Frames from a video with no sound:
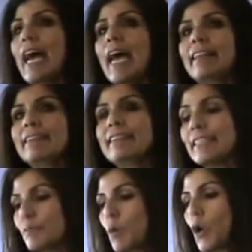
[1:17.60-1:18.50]
And
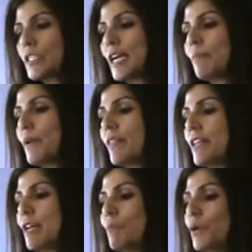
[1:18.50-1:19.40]
this brought up
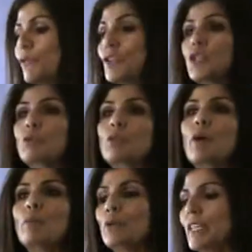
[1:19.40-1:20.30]
the number of the Jewish
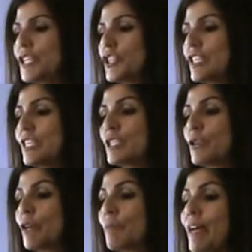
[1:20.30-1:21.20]
population in
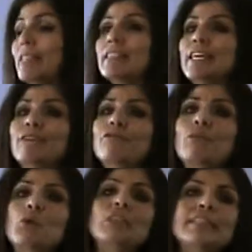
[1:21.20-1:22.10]
historic Palestine
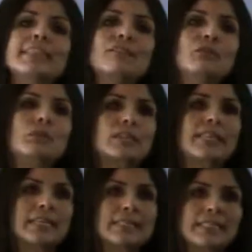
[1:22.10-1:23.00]
from only
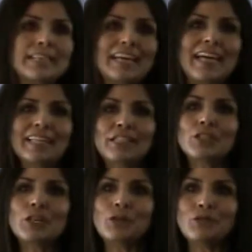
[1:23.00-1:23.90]
7% at the
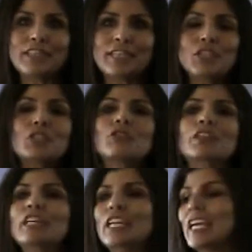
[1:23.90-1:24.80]
turn of the
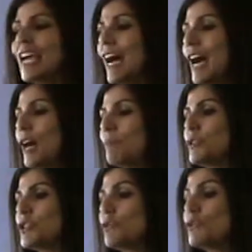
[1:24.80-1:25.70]
century
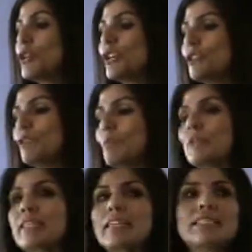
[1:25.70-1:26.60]
to 33%
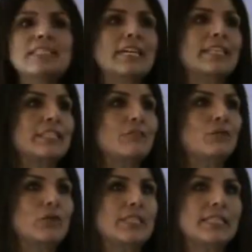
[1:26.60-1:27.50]
in
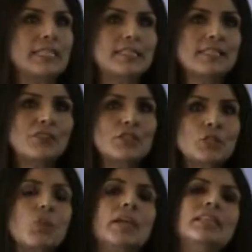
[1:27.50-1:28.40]
1946. That's
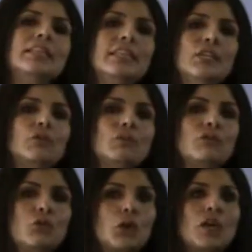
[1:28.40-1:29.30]
just 1 year
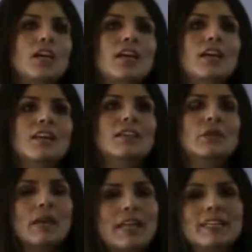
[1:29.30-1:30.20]
before the
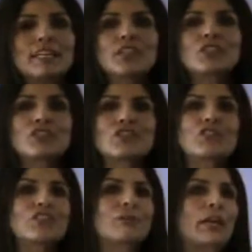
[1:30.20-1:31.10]
United
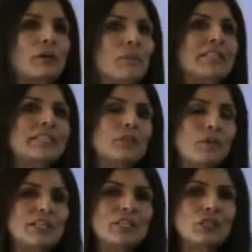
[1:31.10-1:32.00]
Nations recommended the
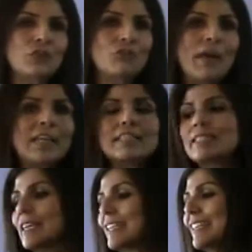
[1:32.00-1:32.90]
partition of
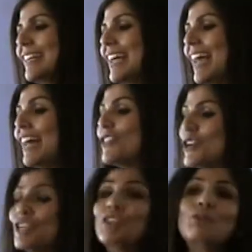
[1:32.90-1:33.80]
Palestine. And
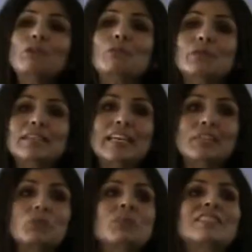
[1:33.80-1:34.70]

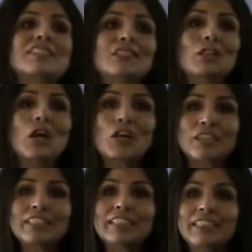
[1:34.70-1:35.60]
33% was still
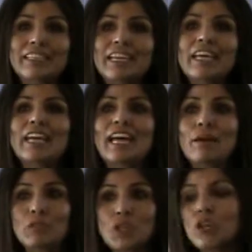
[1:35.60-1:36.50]
hardly
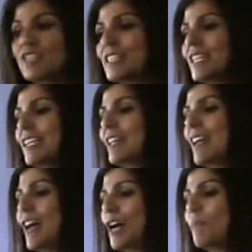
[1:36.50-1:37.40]
a majority
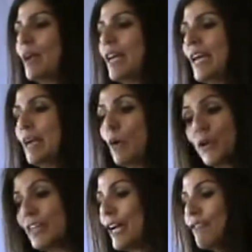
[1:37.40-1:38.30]

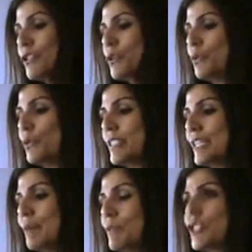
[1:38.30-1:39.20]
or enough to
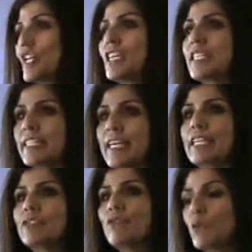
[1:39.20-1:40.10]
establish a
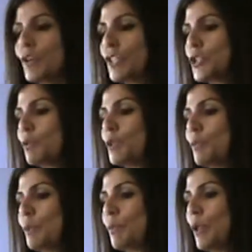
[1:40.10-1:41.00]
state for the Jewish
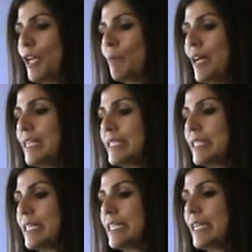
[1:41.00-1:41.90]
people in
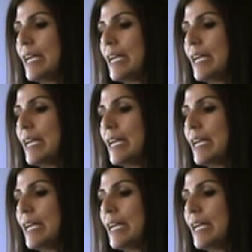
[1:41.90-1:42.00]
Palestine.